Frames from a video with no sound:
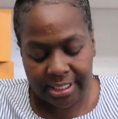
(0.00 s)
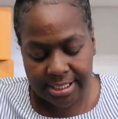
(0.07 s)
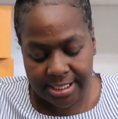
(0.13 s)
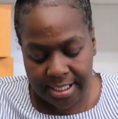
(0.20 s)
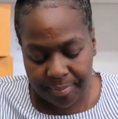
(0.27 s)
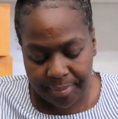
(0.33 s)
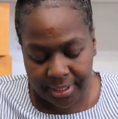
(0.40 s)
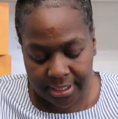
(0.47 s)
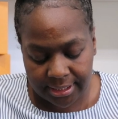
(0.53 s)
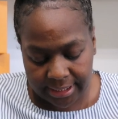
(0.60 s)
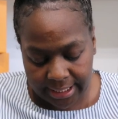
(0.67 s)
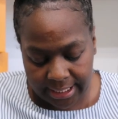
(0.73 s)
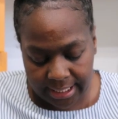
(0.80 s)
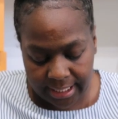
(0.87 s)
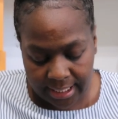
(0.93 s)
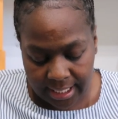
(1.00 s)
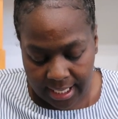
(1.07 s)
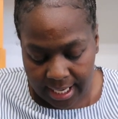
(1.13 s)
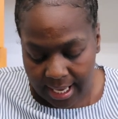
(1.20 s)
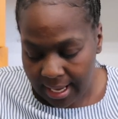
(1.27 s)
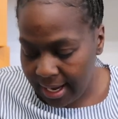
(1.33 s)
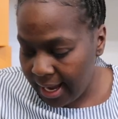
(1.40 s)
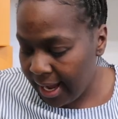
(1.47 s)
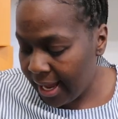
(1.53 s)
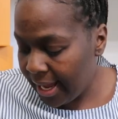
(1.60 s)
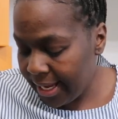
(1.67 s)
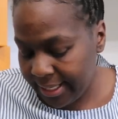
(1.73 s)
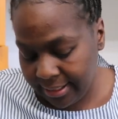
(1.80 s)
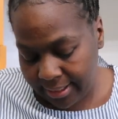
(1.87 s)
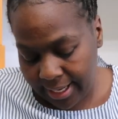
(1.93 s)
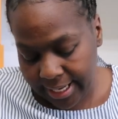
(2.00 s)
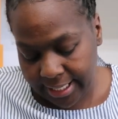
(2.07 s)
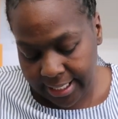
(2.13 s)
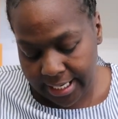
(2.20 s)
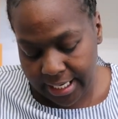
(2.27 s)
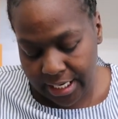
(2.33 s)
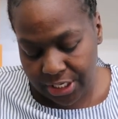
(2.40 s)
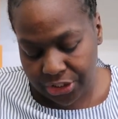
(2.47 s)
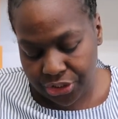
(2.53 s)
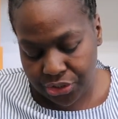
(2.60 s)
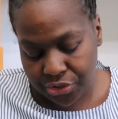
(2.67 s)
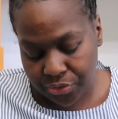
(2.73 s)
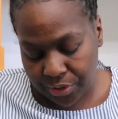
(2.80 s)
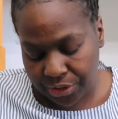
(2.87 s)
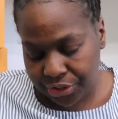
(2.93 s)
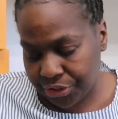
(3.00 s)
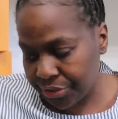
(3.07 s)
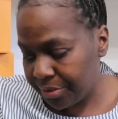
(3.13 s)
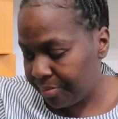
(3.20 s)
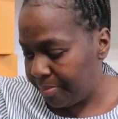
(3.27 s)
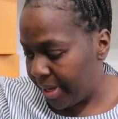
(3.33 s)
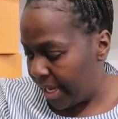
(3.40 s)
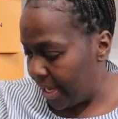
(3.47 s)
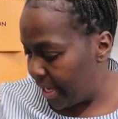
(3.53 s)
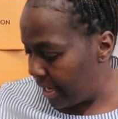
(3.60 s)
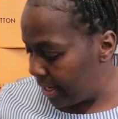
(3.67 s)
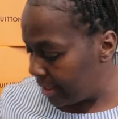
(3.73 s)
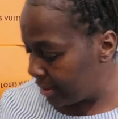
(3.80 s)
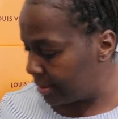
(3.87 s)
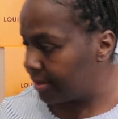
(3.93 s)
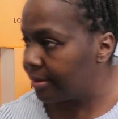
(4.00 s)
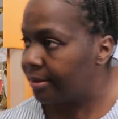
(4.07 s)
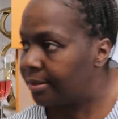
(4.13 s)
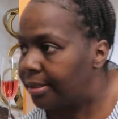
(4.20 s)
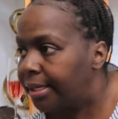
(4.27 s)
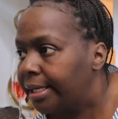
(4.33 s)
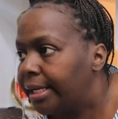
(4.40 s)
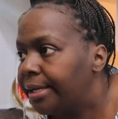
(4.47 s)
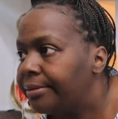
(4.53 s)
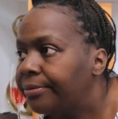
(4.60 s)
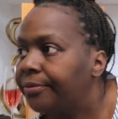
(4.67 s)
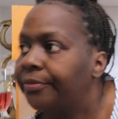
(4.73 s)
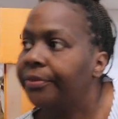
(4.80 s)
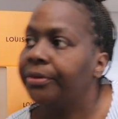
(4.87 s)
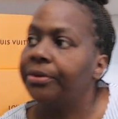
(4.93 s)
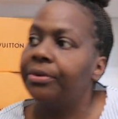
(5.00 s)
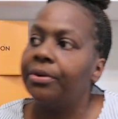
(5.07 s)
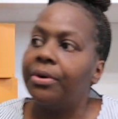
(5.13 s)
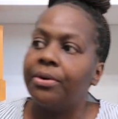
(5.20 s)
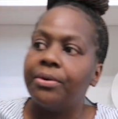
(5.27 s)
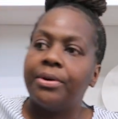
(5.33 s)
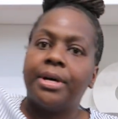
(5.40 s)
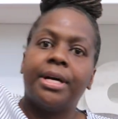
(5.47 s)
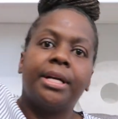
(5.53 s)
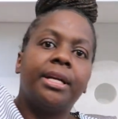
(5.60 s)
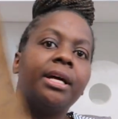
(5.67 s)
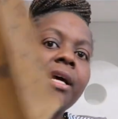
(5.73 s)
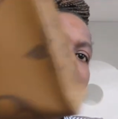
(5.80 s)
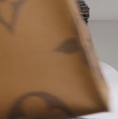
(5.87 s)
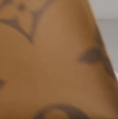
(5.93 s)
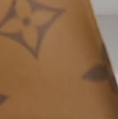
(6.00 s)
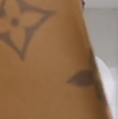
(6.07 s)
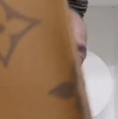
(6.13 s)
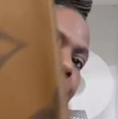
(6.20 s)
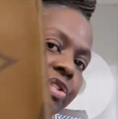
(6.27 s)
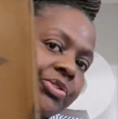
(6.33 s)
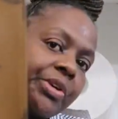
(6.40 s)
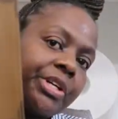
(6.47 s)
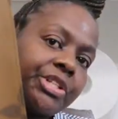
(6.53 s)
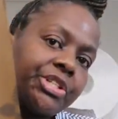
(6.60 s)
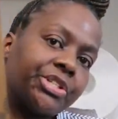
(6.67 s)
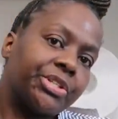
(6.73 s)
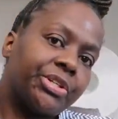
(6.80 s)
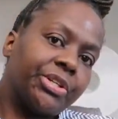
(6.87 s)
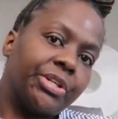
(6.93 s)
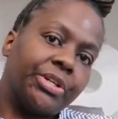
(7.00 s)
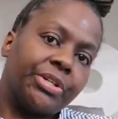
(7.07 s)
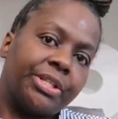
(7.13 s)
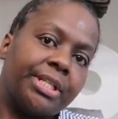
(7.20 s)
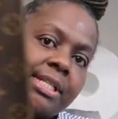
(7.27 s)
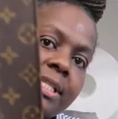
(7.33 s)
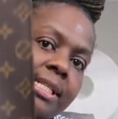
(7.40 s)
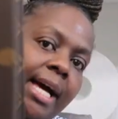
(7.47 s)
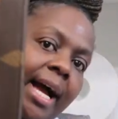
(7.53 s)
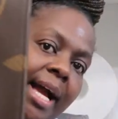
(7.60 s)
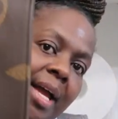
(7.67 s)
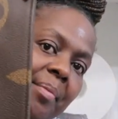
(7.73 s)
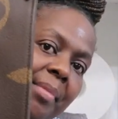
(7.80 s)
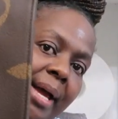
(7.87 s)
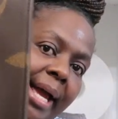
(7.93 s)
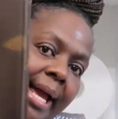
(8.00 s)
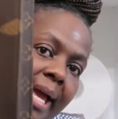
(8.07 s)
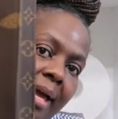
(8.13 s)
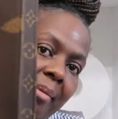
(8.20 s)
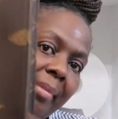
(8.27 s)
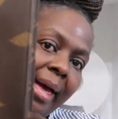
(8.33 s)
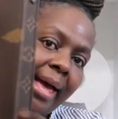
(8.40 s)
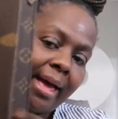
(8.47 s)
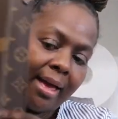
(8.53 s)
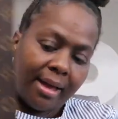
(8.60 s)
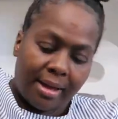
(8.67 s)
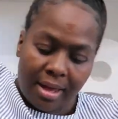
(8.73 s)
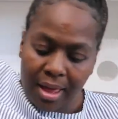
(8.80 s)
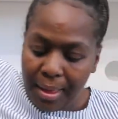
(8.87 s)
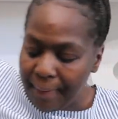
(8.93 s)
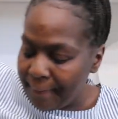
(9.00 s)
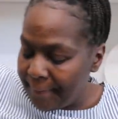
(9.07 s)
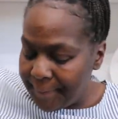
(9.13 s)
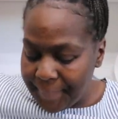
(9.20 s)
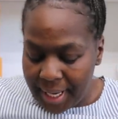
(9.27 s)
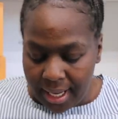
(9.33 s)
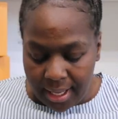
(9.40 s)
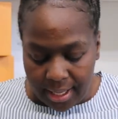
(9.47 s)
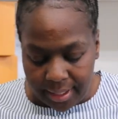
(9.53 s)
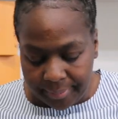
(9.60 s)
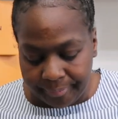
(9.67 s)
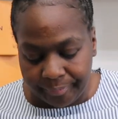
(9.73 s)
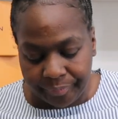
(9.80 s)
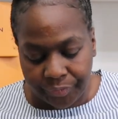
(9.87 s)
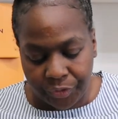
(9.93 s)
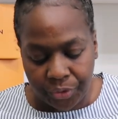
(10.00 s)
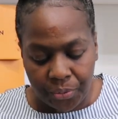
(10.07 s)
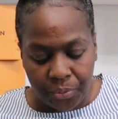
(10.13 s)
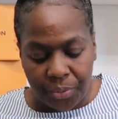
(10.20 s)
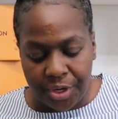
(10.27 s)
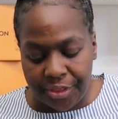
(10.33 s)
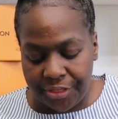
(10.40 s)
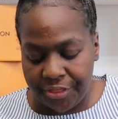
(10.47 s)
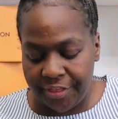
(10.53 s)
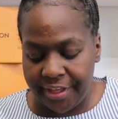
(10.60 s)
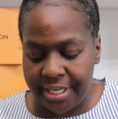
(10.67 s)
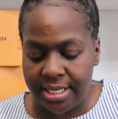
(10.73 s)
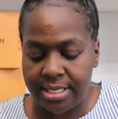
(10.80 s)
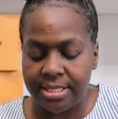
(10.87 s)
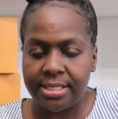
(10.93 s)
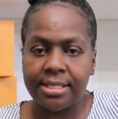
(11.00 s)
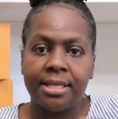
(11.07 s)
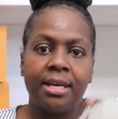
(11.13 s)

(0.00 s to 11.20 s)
typically, I like a structured bag, like a full-on structured type handbag. But with this